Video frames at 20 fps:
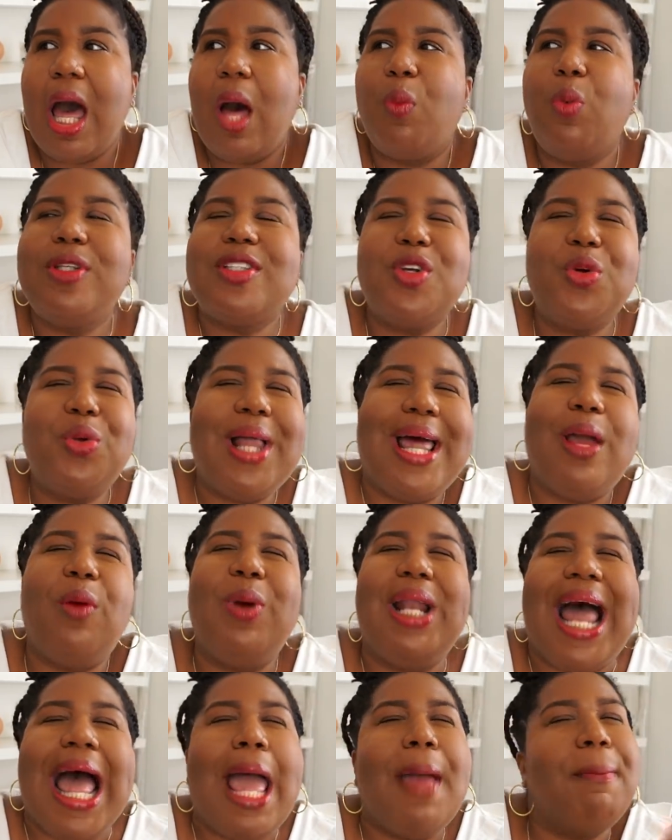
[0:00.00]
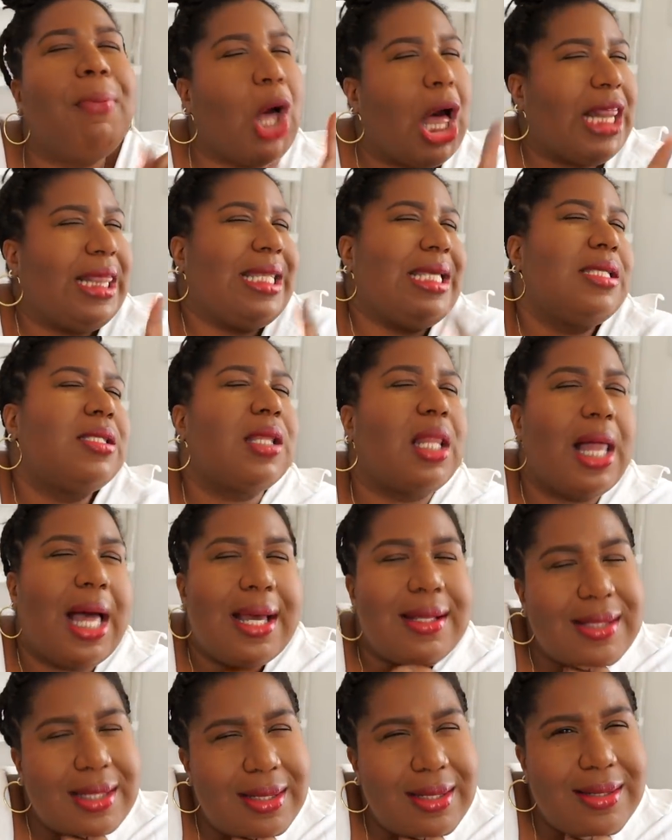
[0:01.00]
But so like when I bought these
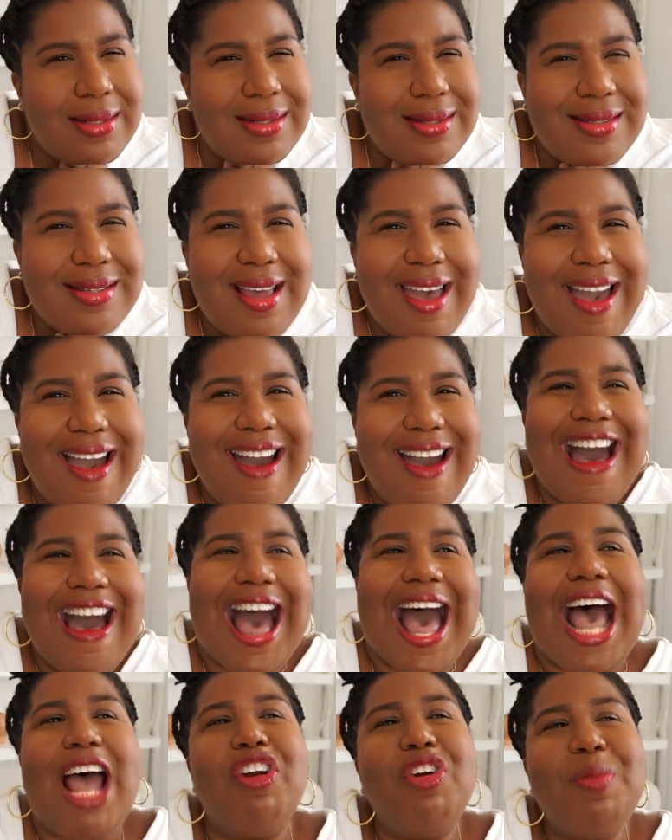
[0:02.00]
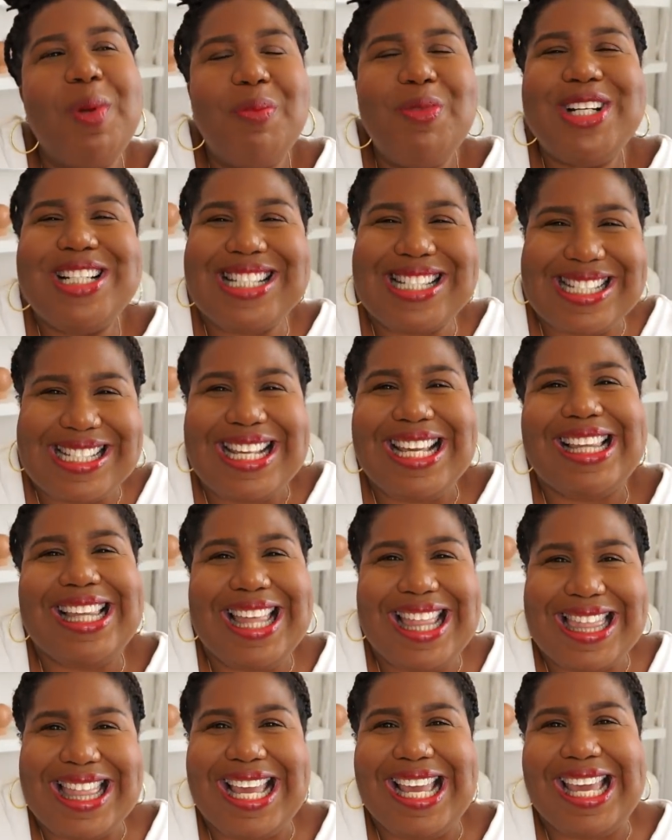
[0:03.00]
glasses, I remember
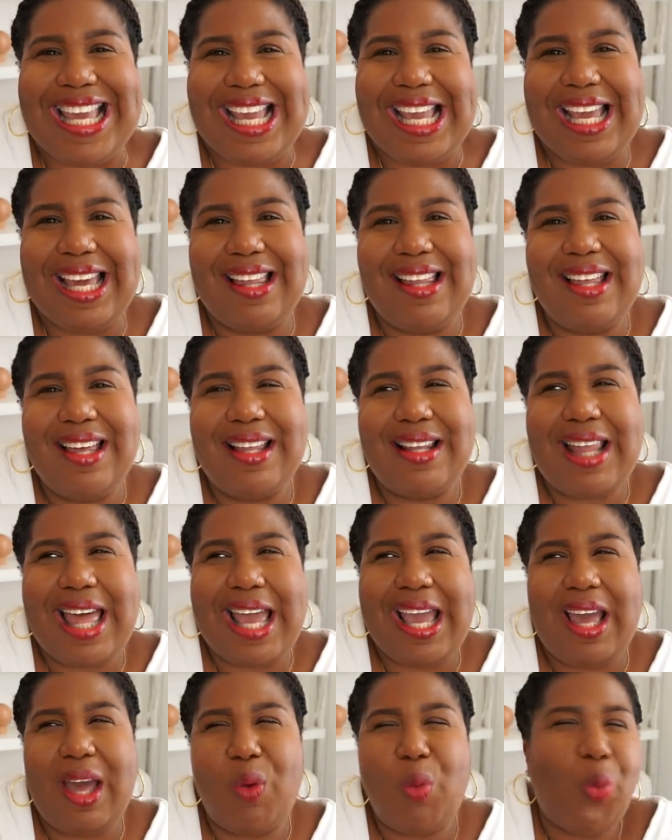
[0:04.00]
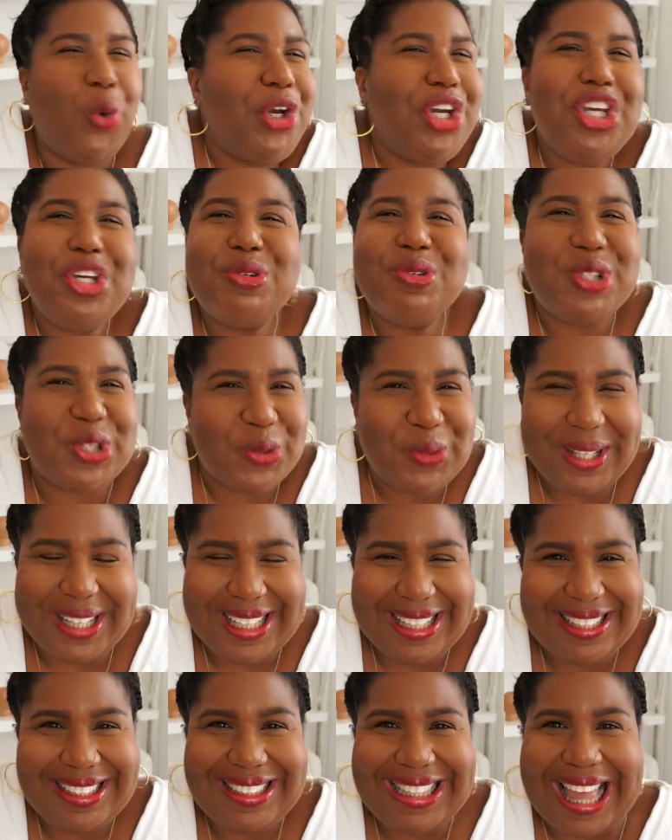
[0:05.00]
distinctly thinking, like, what are you
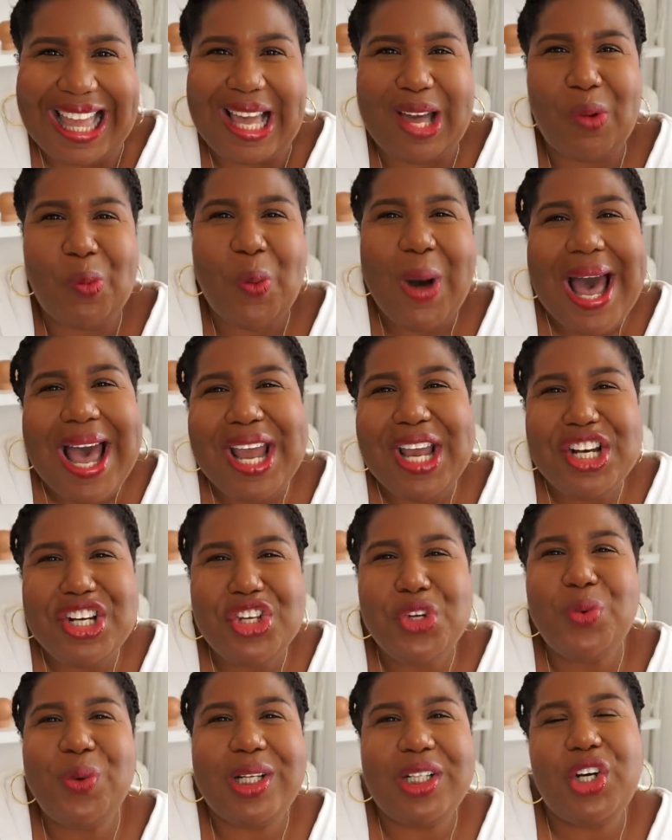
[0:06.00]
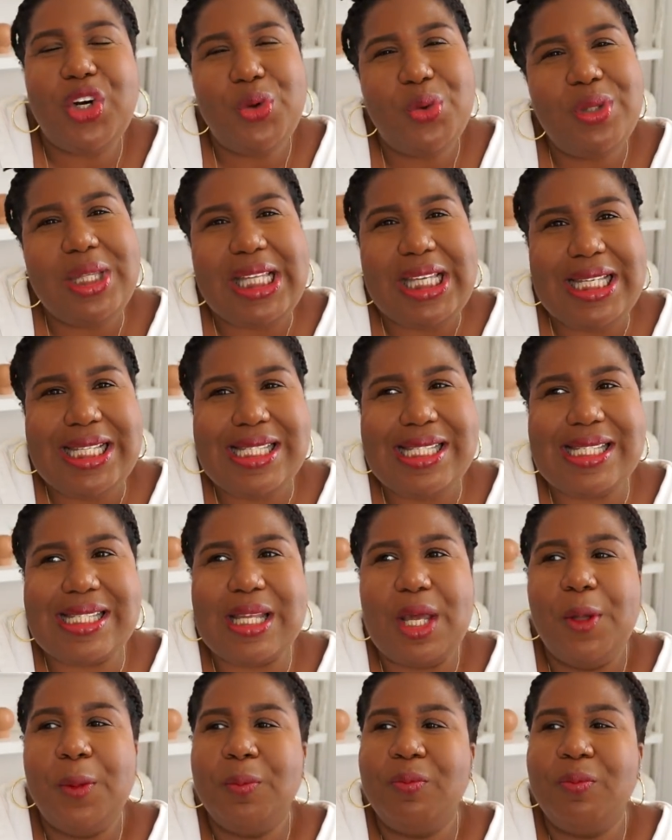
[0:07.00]
doing? Like, why do you want to own these?